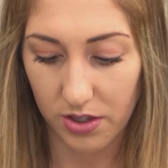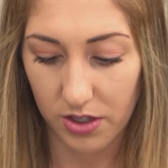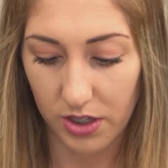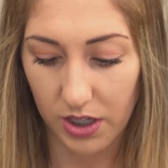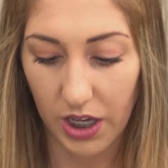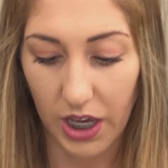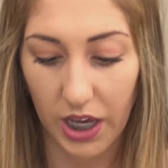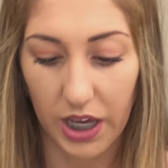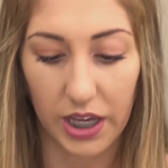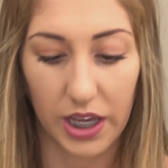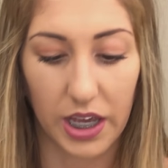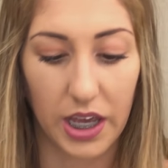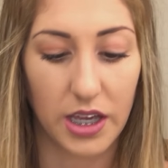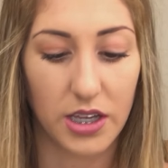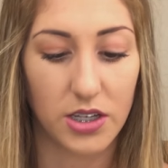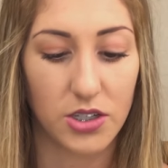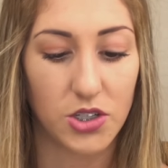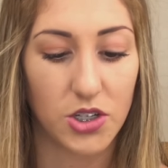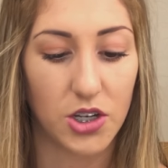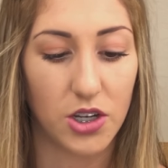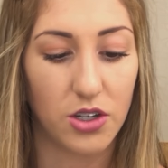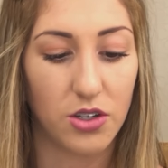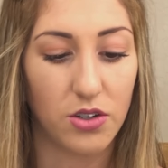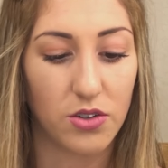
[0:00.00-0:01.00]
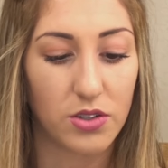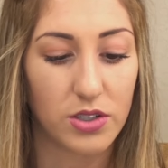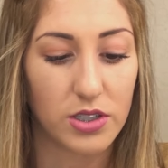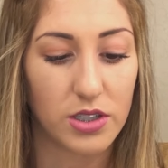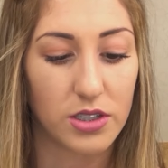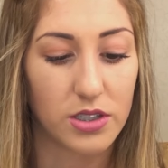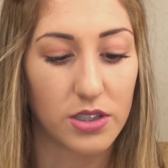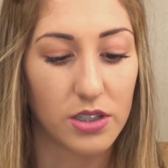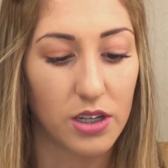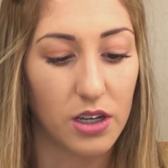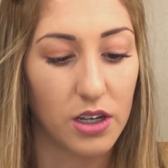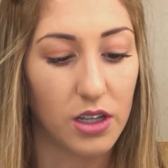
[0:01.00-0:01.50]
Okay, I can't show you because
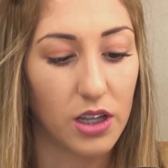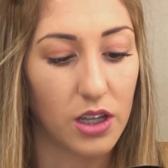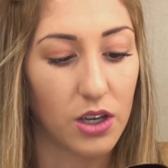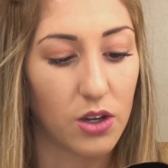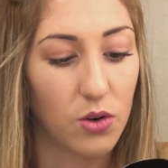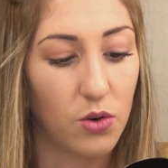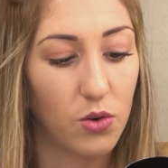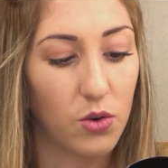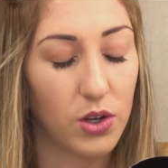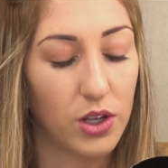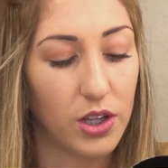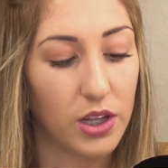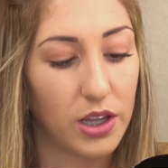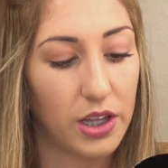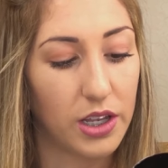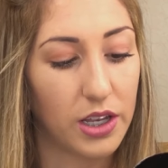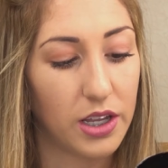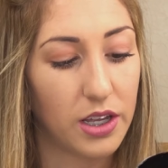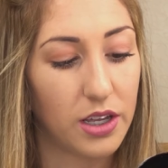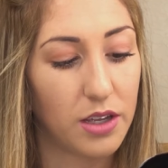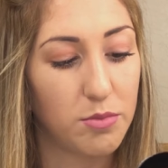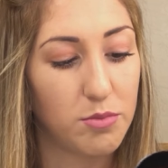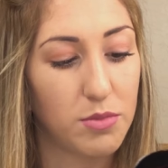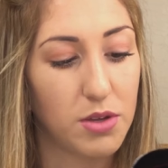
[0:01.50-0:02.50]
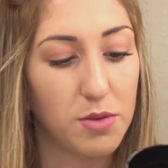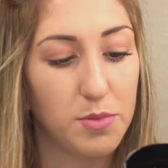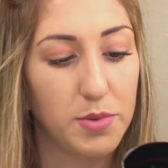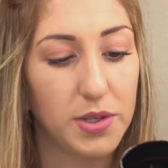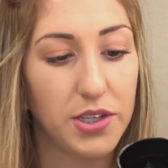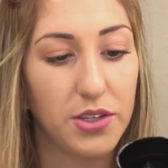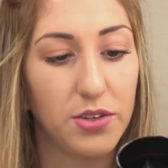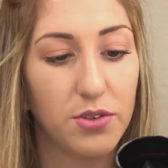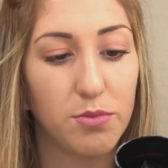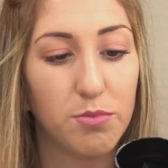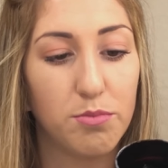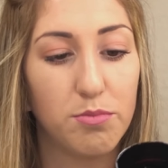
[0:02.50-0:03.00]
it's got like oil in it. Maybe
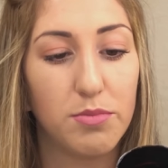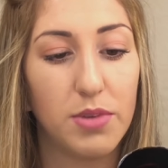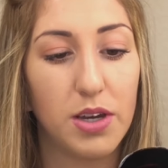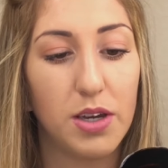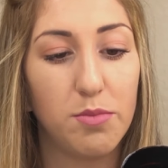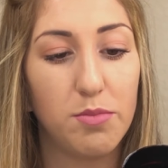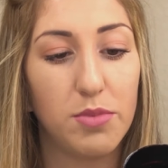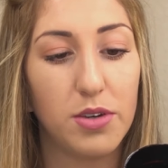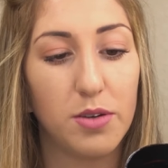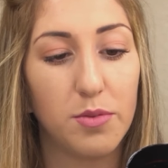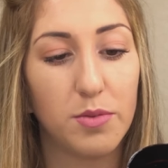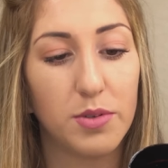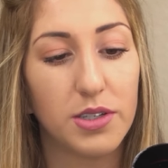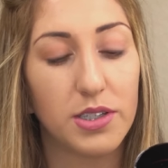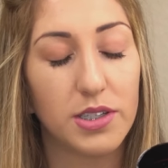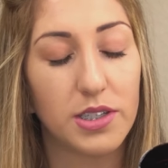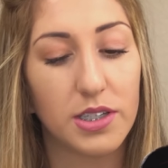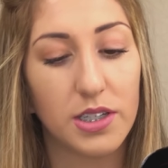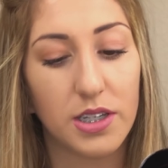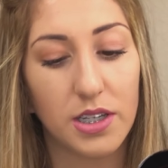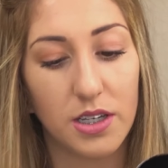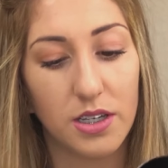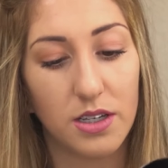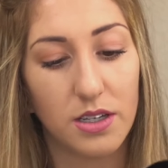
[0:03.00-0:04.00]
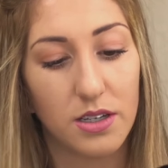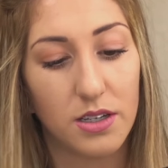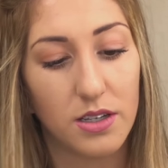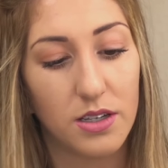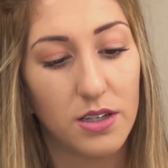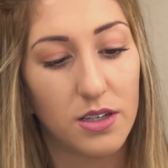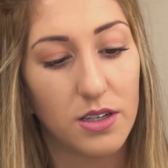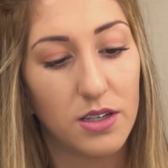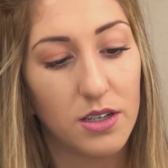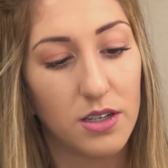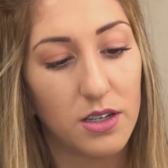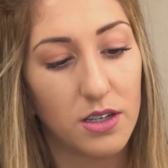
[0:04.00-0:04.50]
you might be able to see.
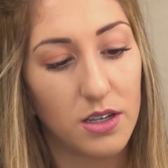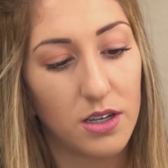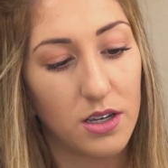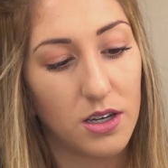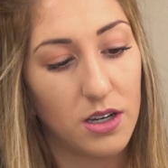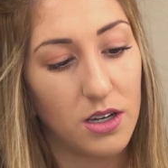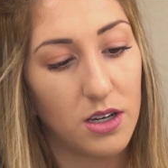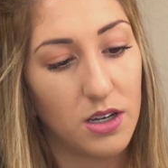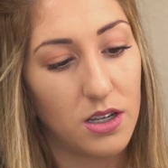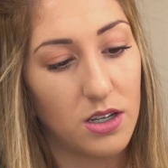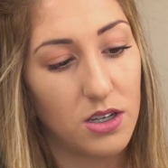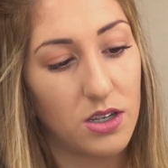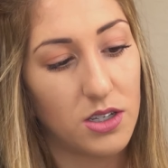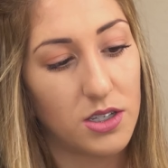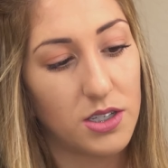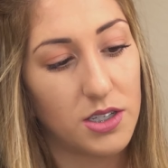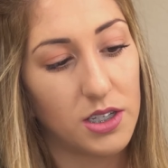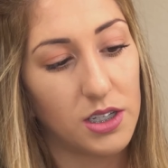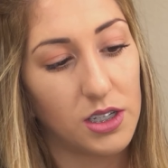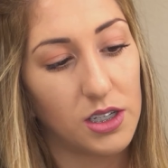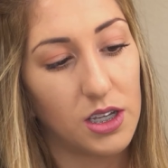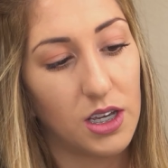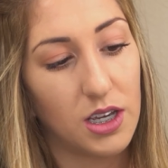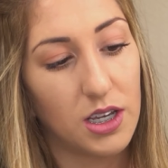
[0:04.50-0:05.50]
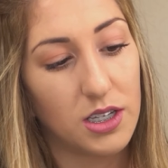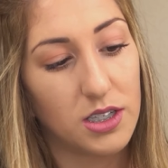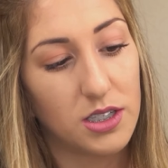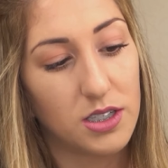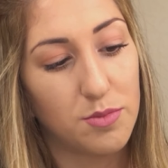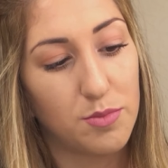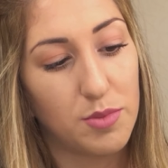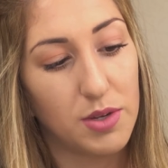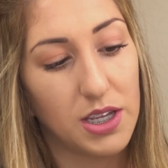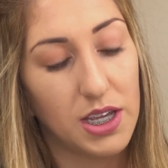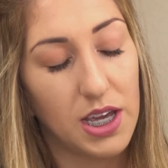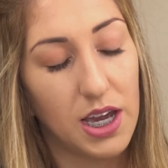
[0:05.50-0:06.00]
Just in case.
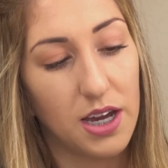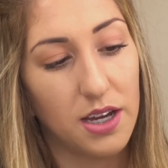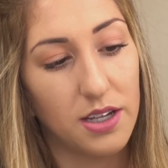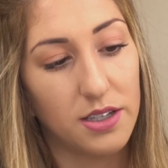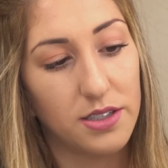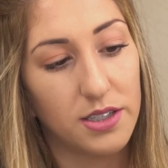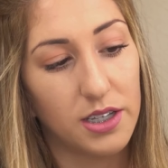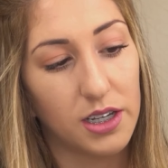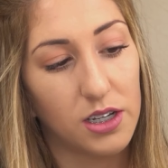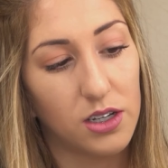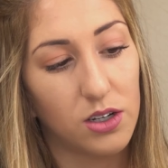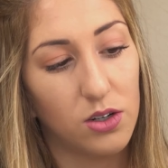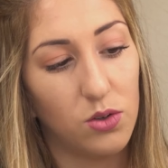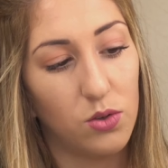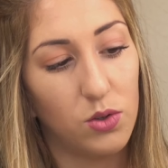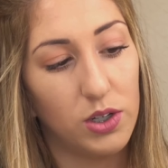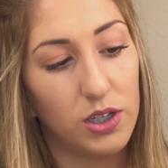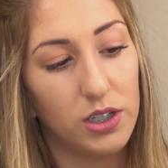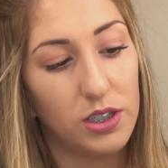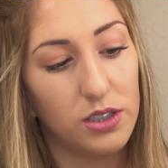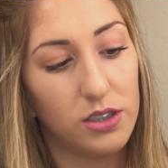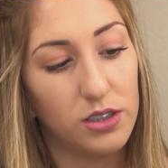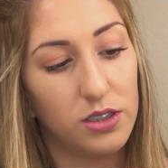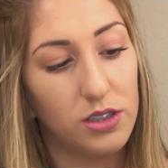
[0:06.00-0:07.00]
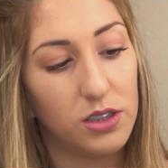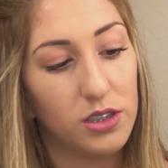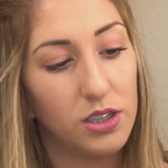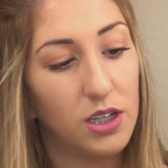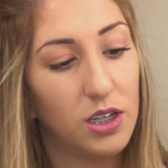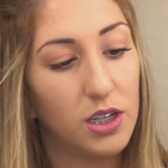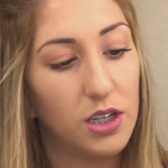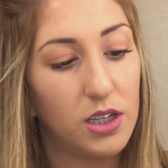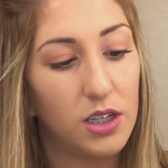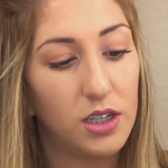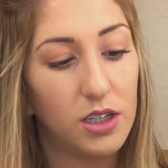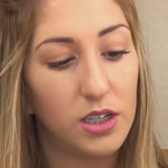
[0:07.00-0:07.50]
But yeah, it's like a oily,
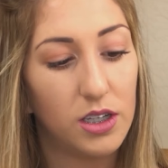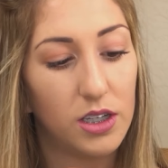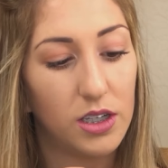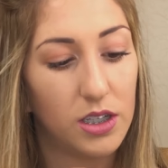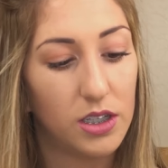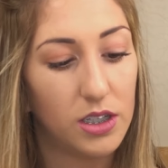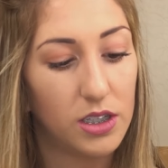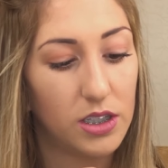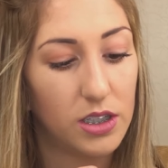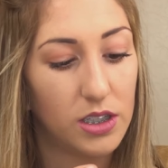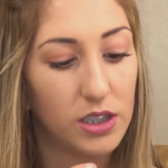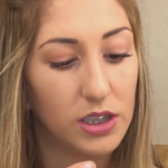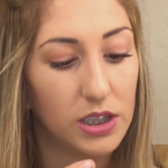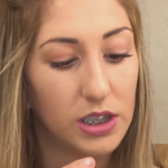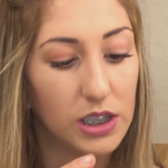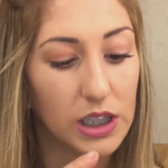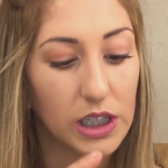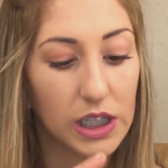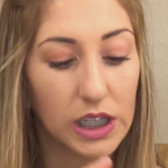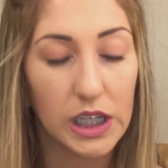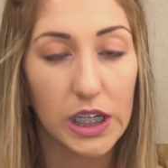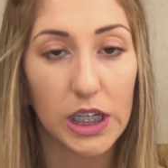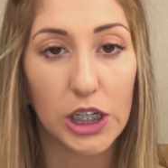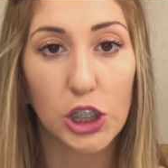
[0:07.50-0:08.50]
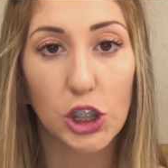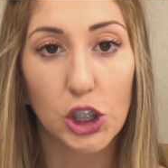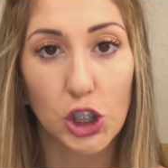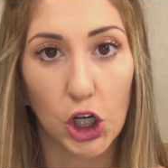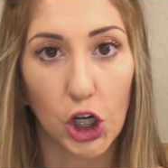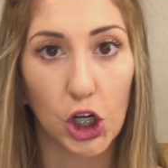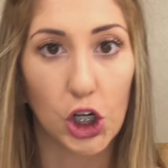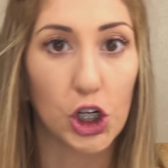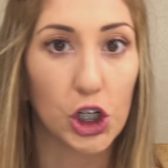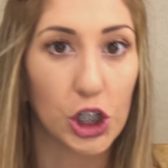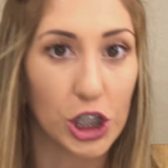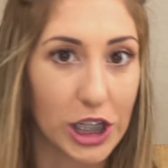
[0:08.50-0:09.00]

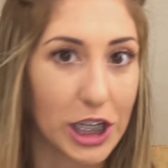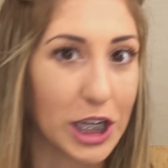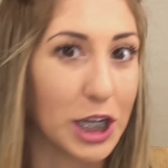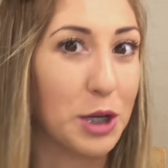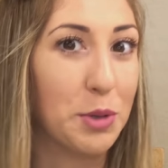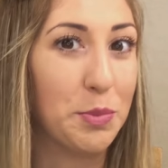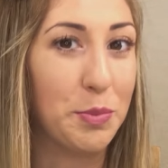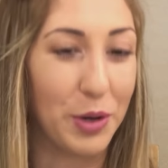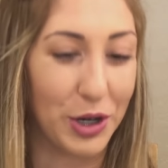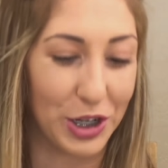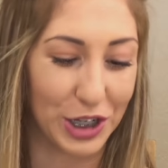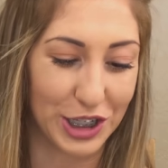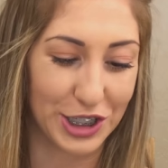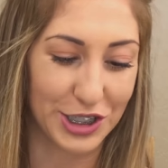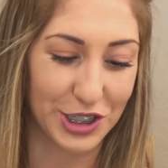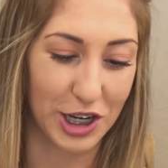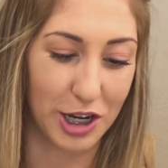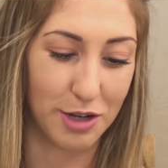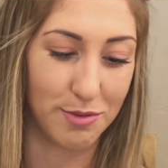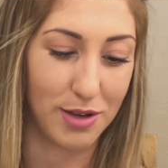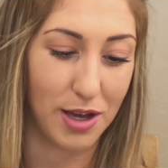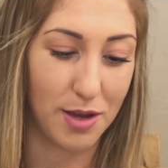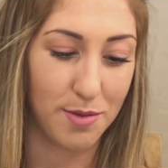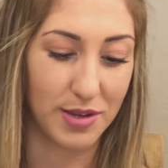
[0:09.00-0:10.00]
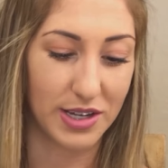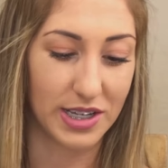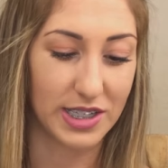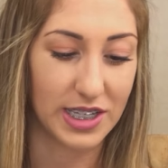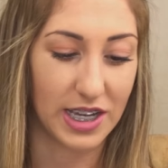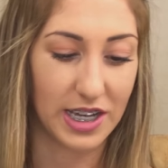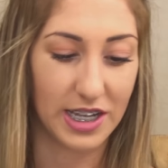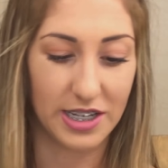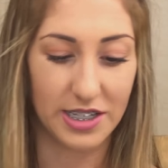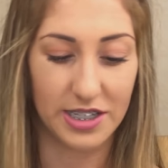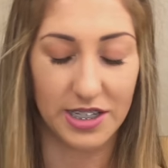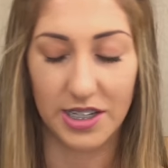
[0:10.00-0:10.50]
charcoaly body scrub. I'm
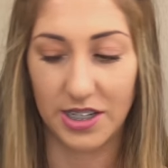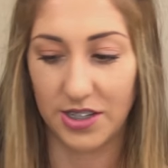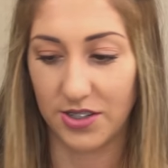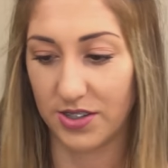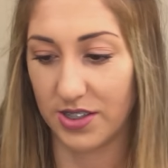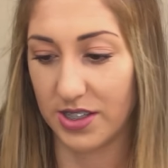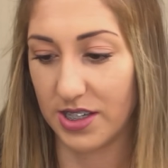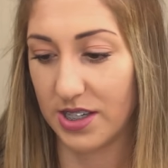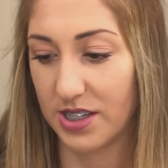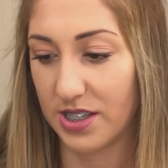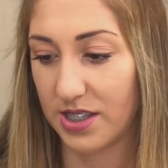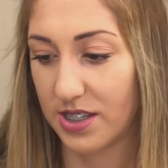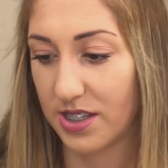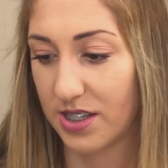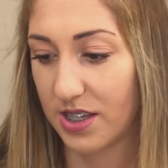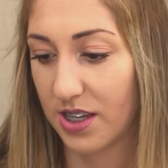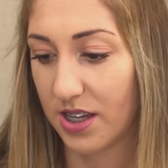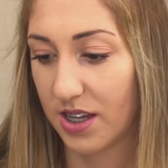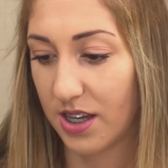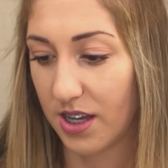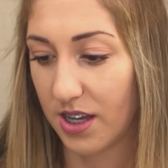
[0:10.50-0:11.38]
excited to use this.